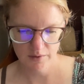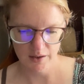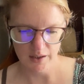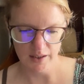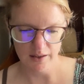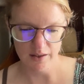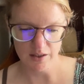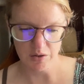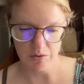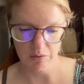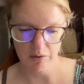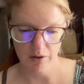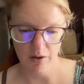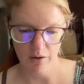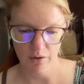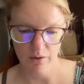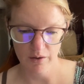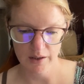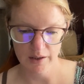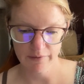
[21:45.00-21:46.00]
think this would
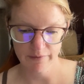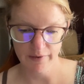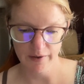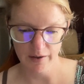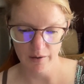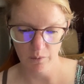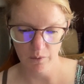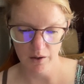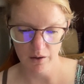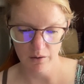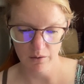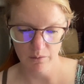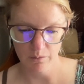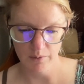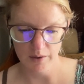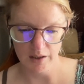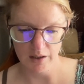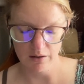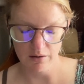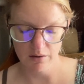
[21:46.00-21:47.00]
go very well
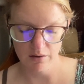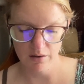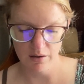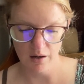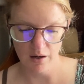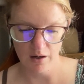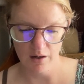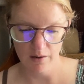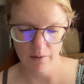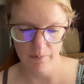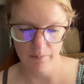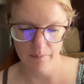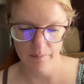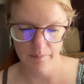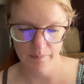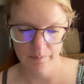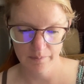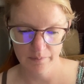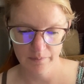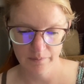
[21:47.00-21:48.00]
with
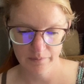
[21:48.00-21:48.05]
some